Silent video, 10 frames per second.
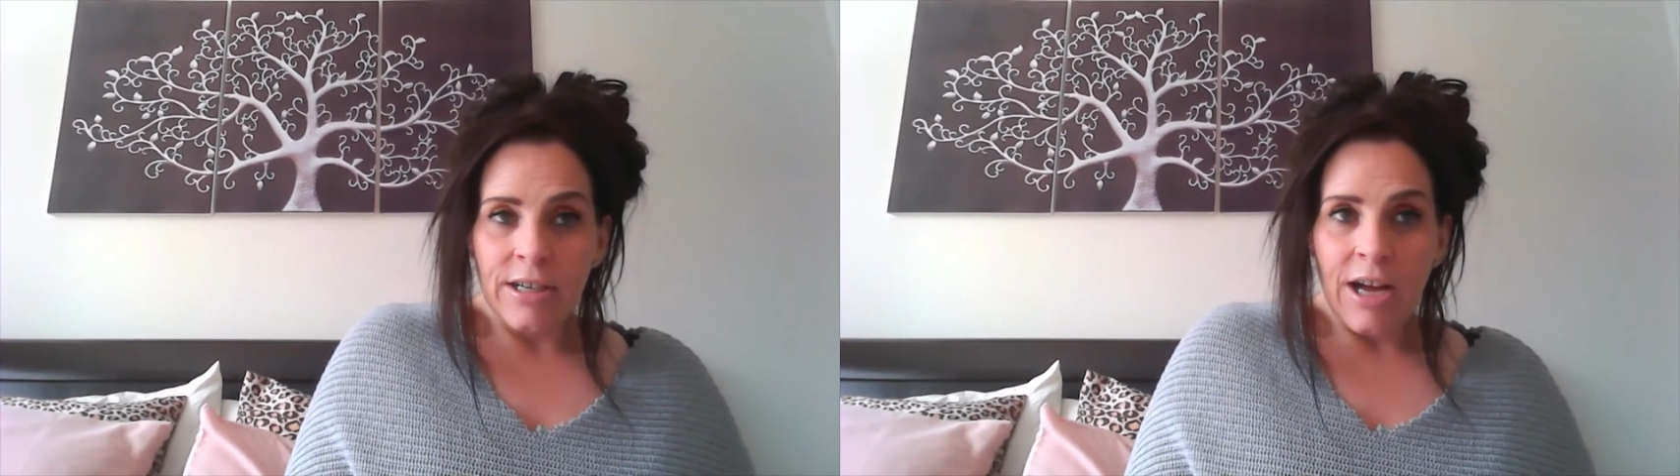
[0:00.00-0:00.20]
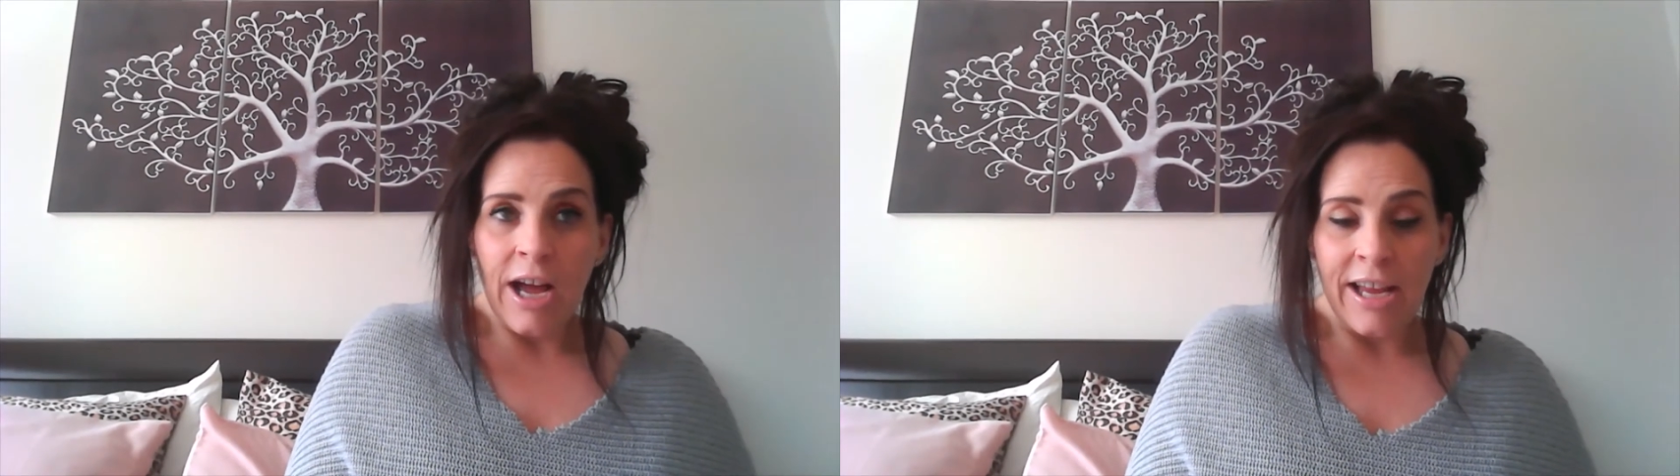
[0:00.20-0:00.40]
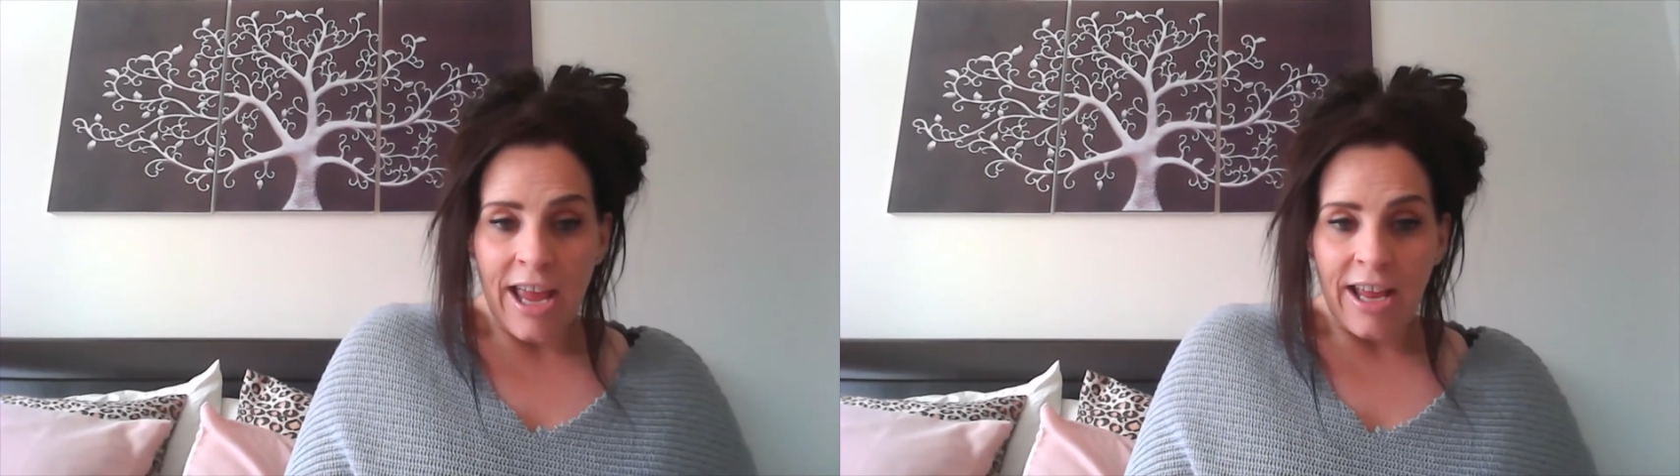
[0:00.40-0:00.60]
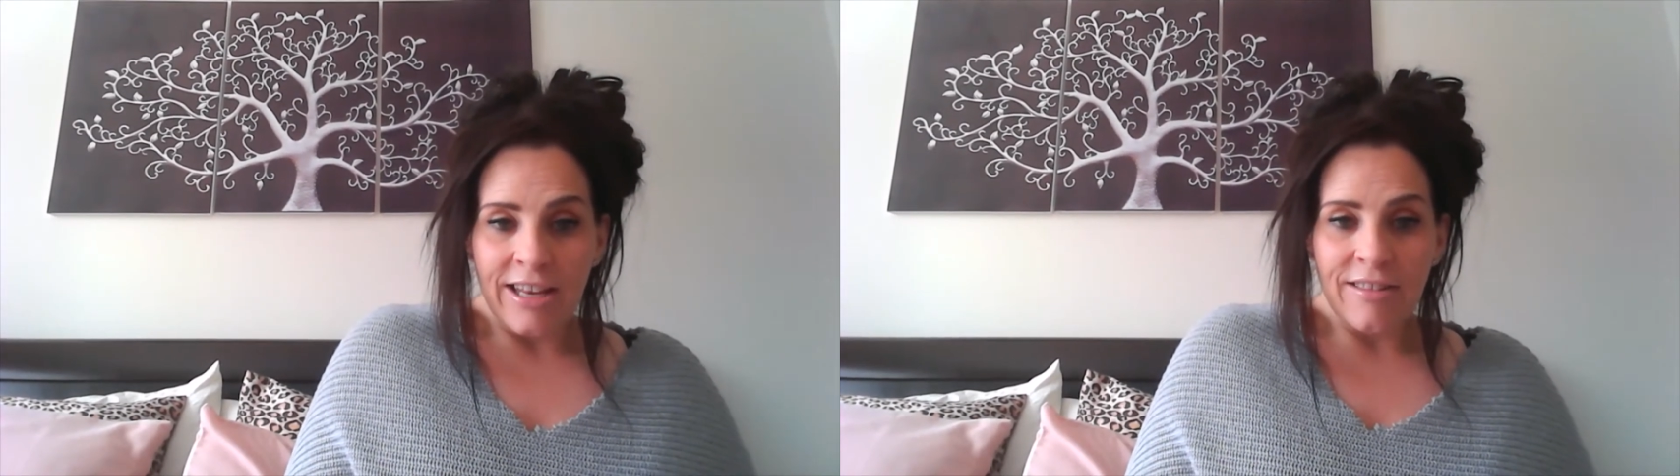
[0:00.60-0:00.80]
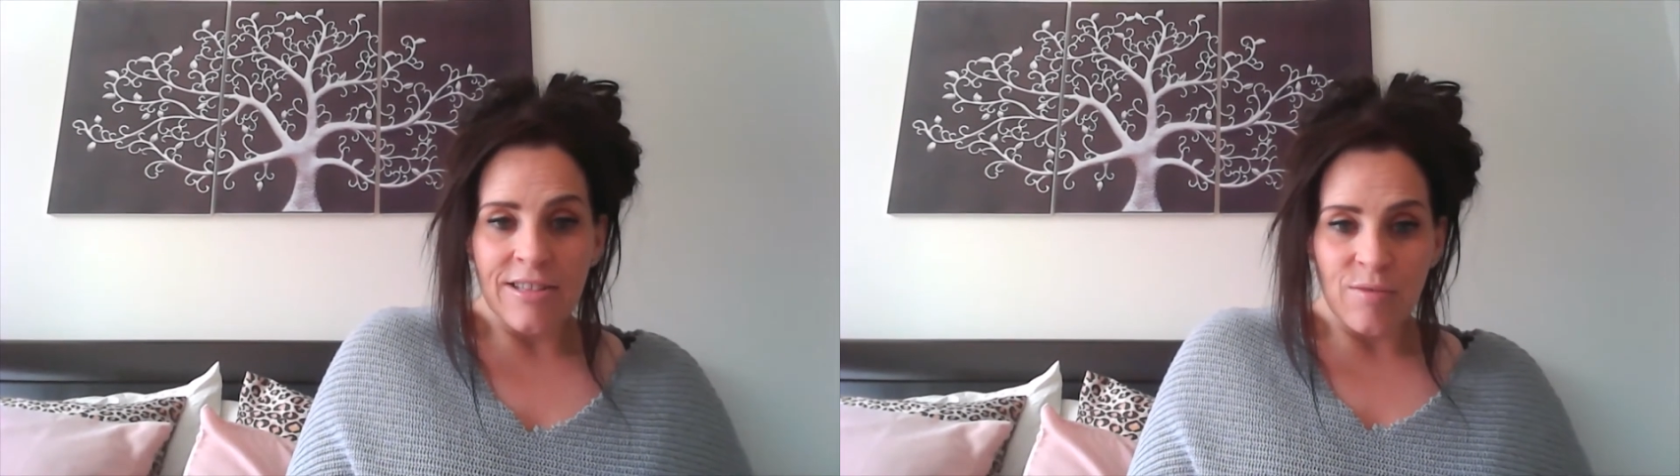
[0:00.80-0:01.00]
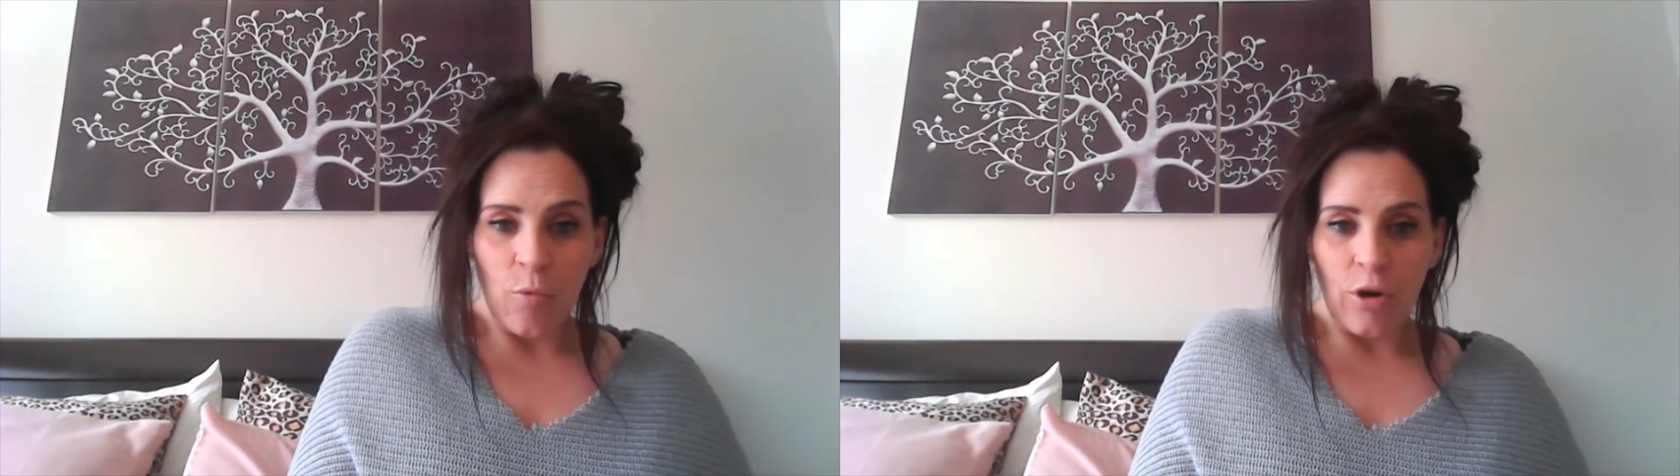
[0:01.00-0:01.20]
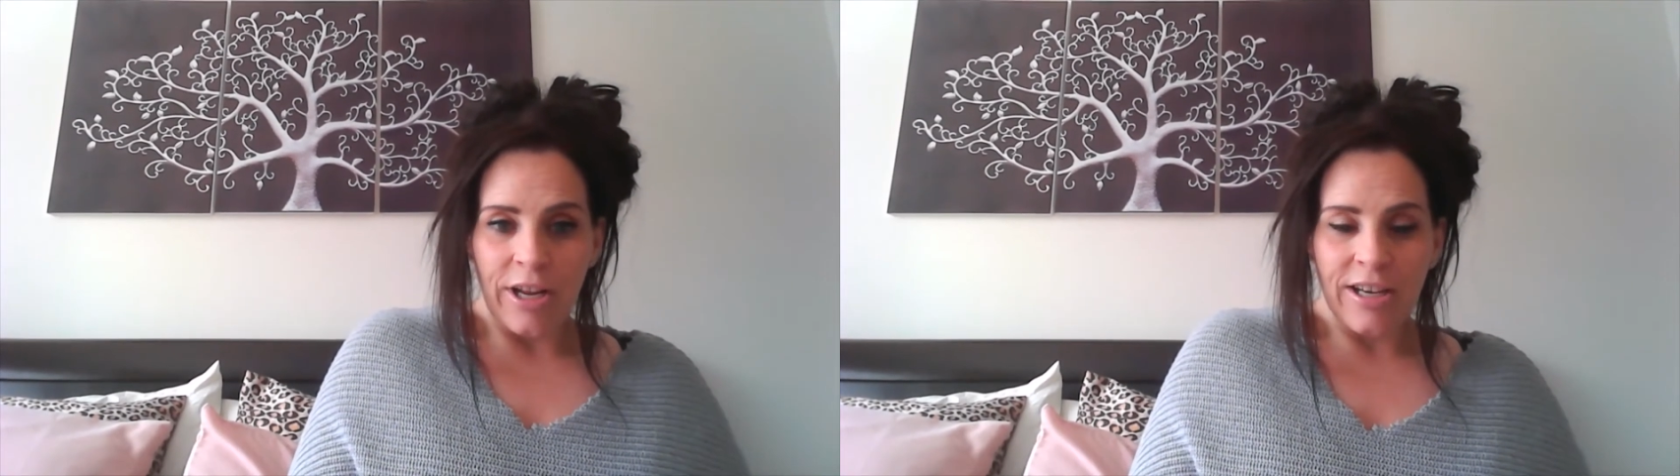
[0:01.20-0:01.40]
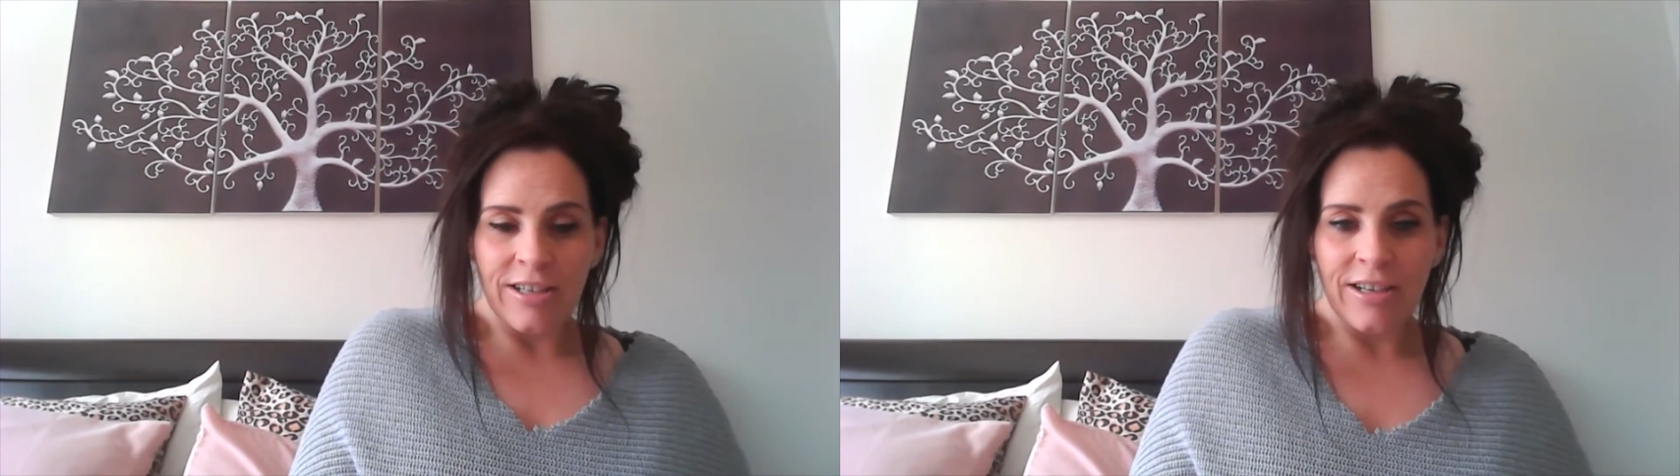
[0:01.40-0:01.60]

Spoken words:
again, this morning,